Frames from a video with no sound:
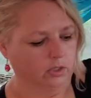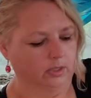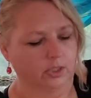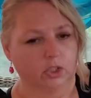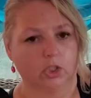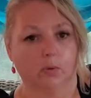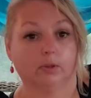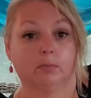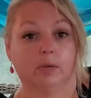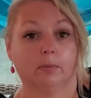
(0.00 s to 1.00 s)
So that's going to
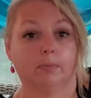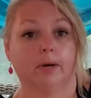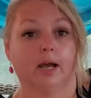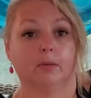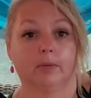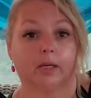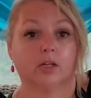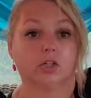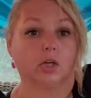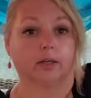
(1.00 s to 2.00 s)
go in the maybe pile. I'm not
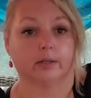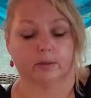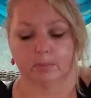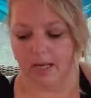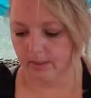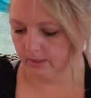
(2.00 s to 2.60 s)
going to check it in the